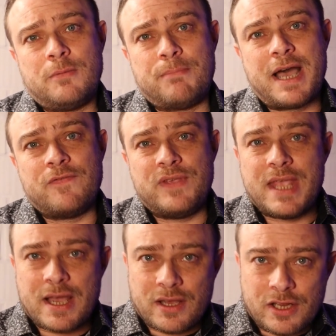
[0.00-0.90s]
buy
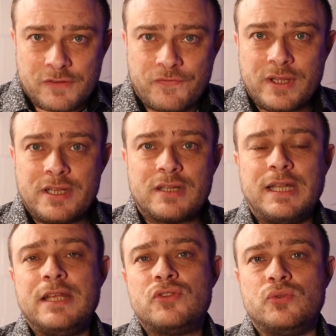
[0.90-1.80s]
via an affiliate
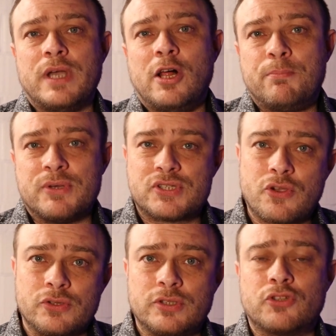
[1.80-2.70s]
link to help us
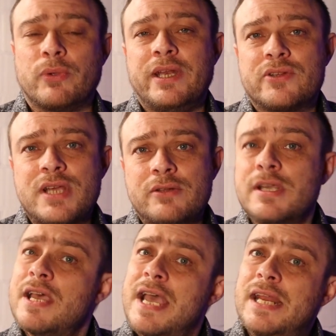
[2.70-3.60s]
content creators out.
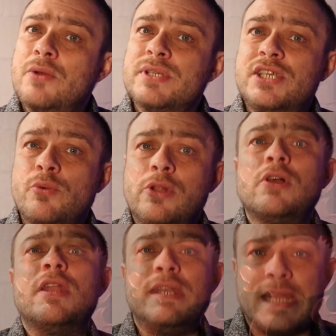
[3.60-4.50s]
And I will see you all
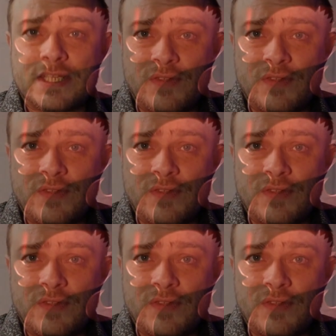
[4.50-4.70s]
next